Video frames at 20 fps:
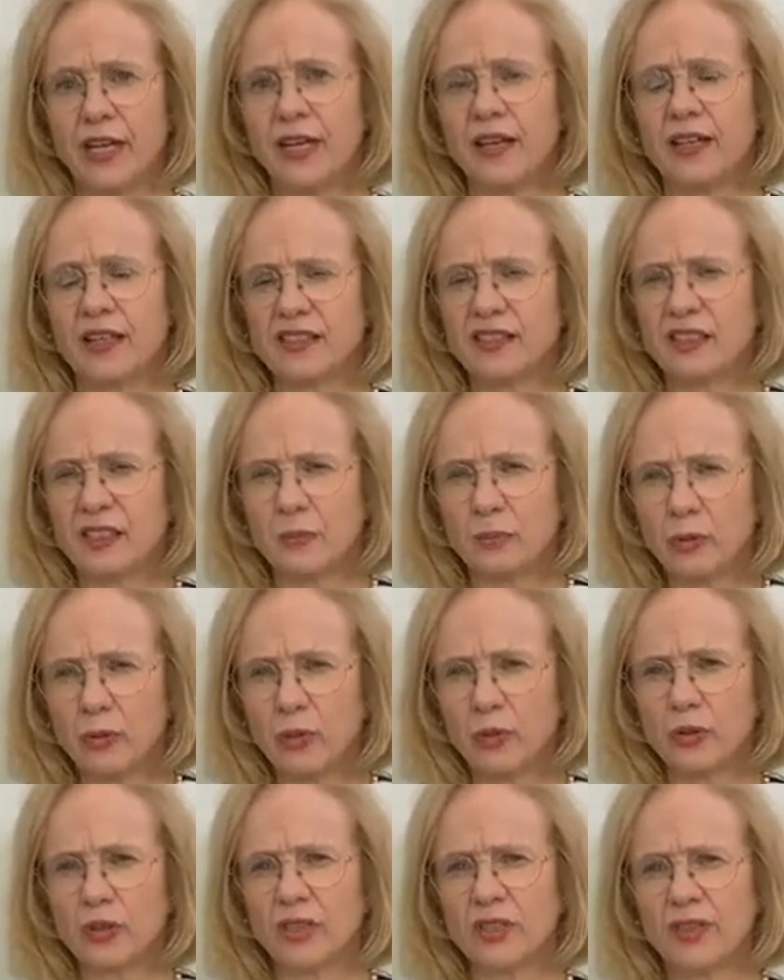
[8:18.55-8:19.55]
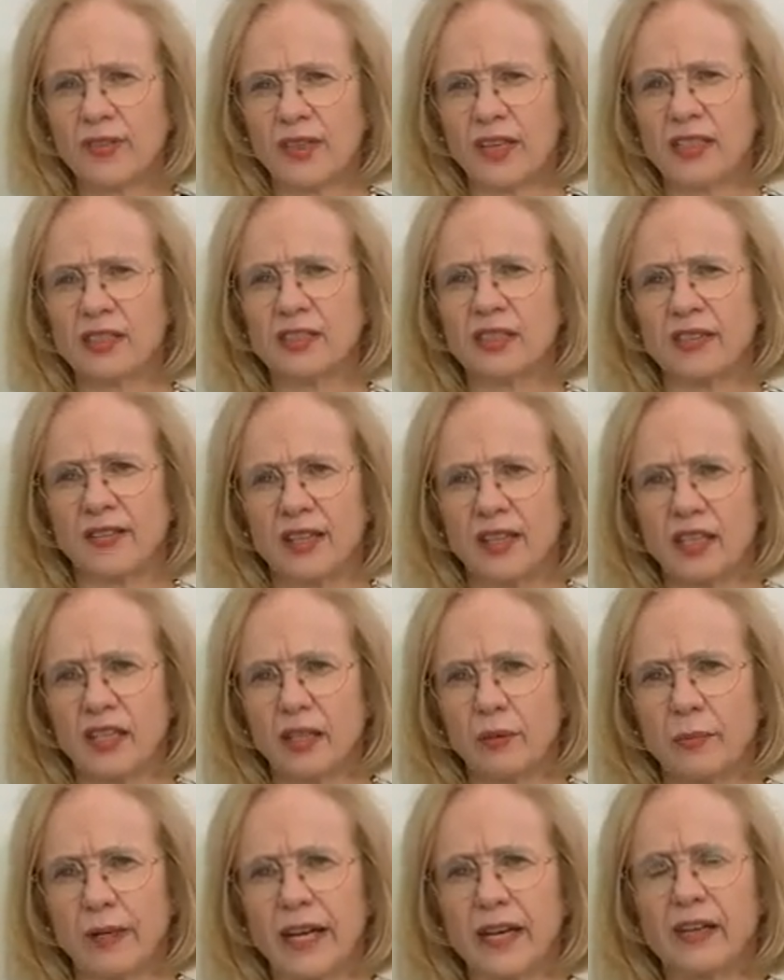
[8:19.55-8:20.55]
That's an important thing to think
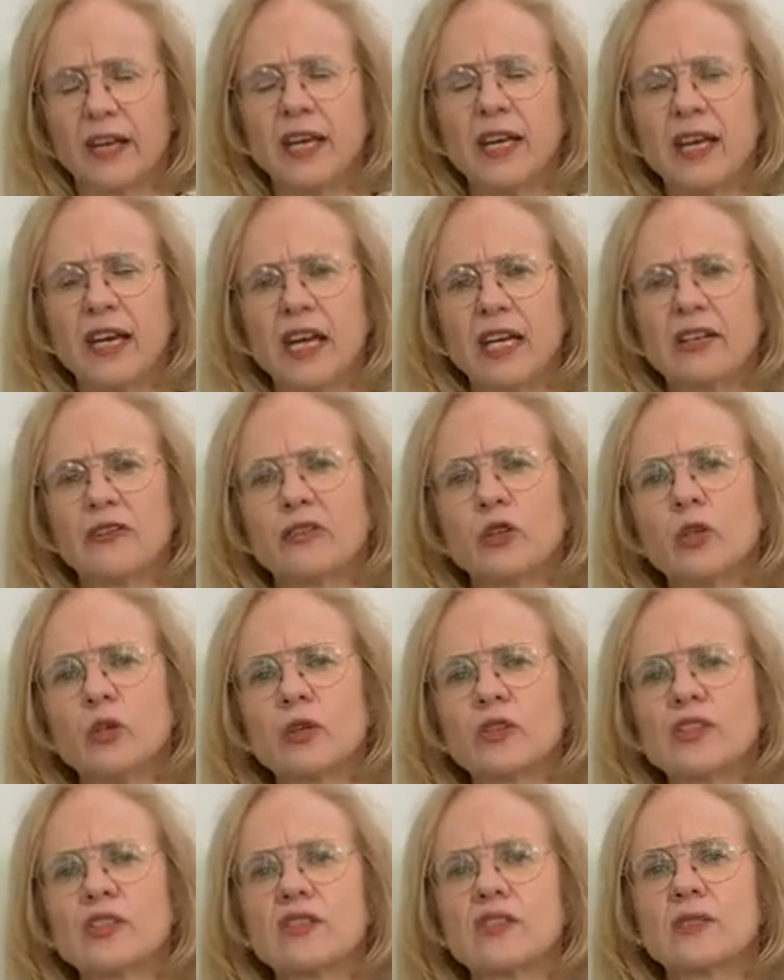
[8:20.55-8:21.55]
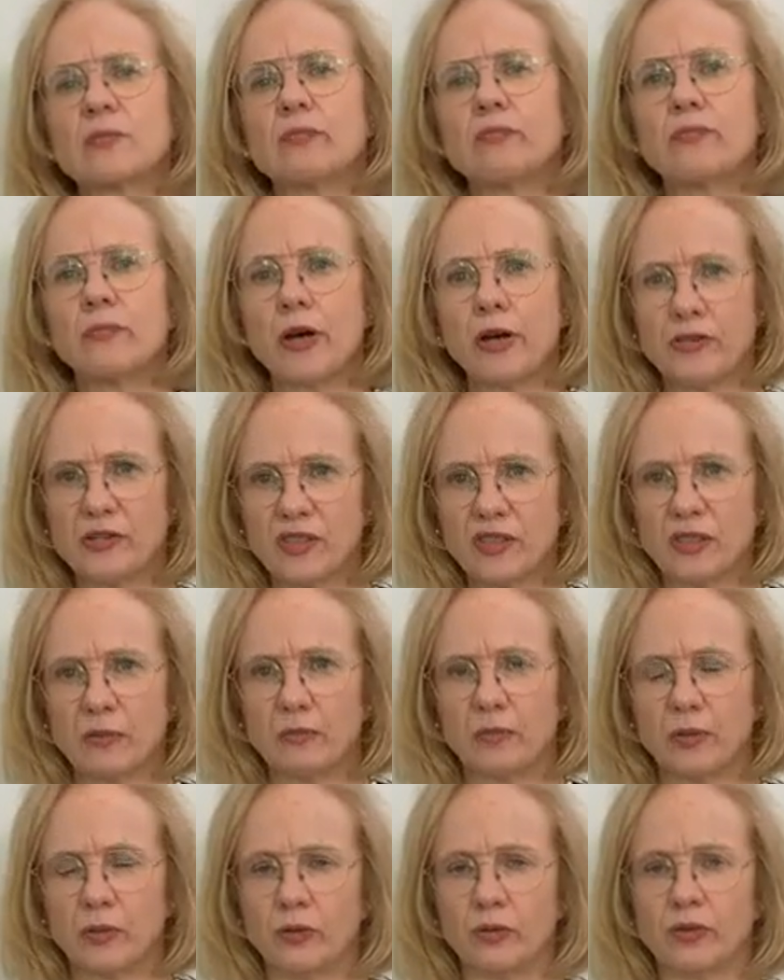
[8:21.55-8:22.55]
about, and of course it's most
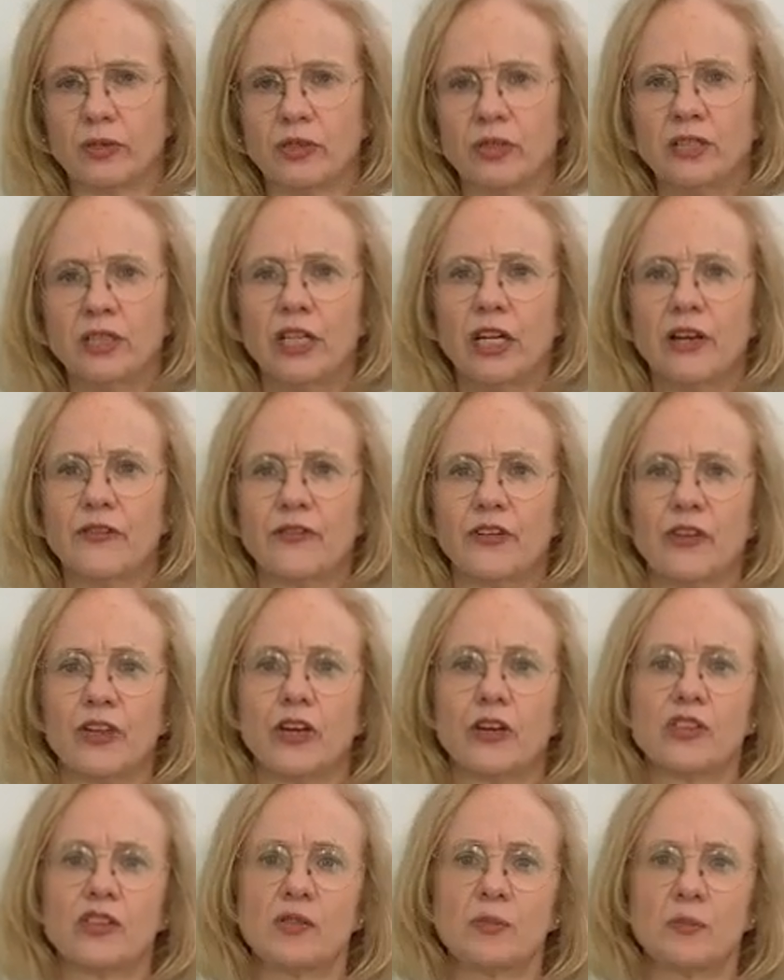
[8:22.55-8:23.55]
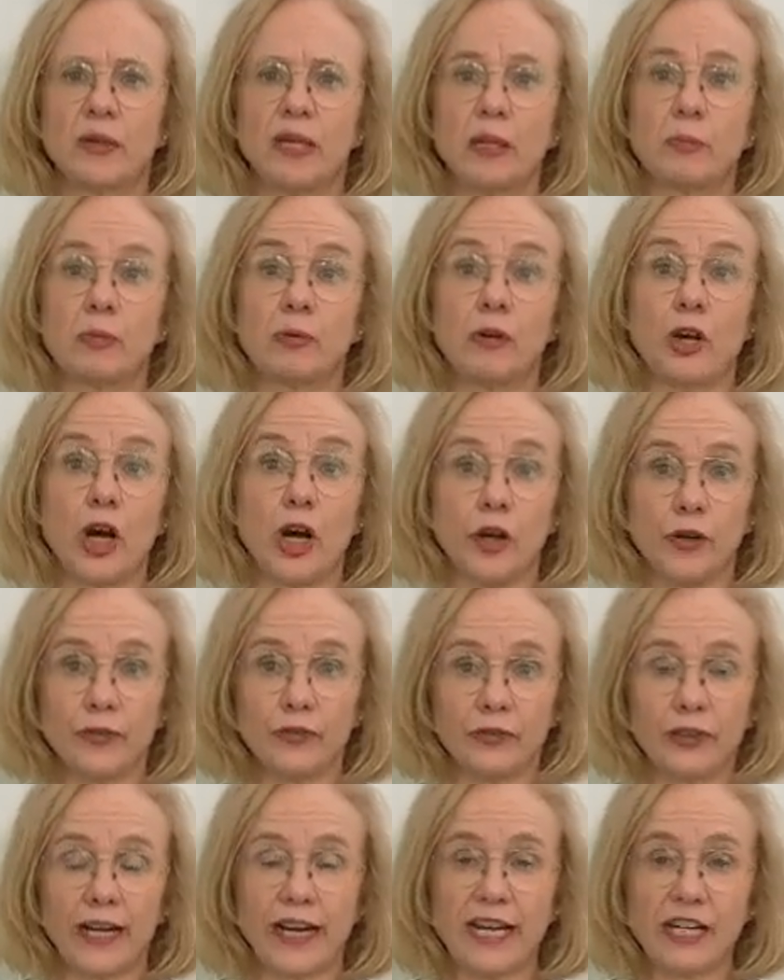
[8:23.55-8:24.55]
important for those people
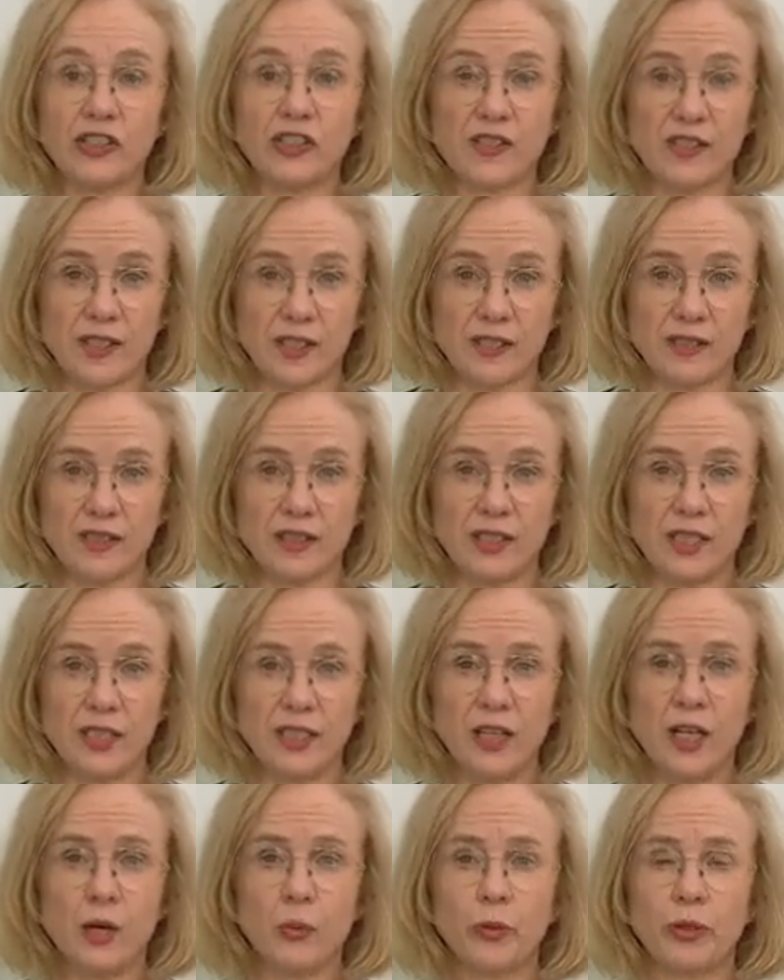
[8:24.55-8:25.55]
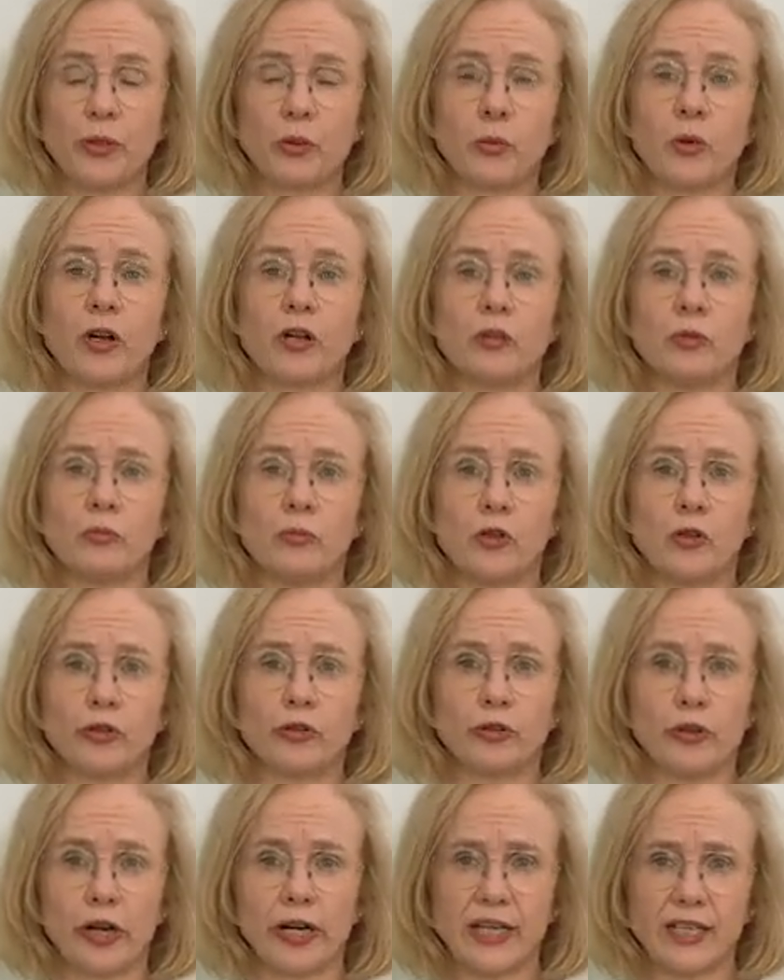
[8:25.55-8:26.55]
over age 60 with one or more
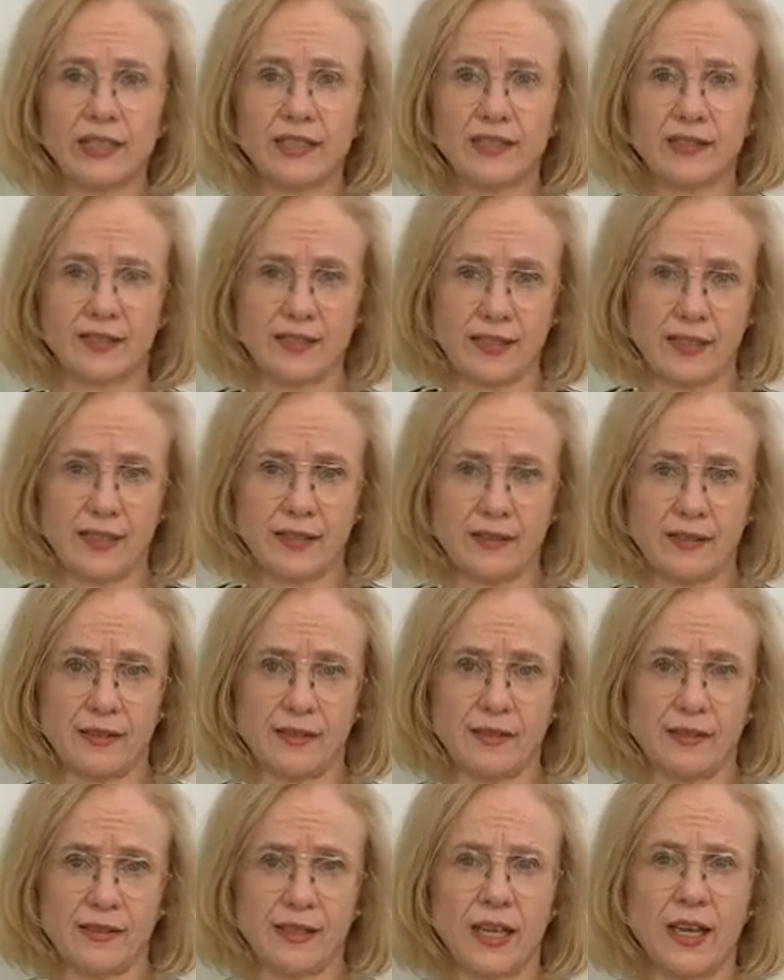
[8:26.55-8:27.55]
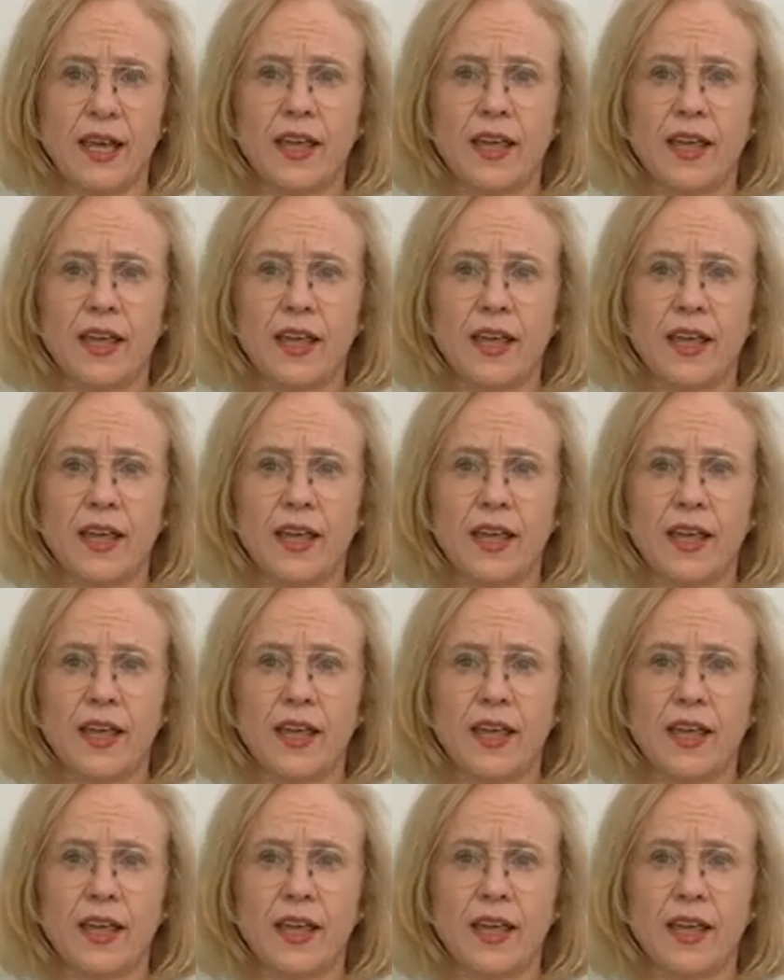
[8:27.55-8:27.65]
chronic diseases.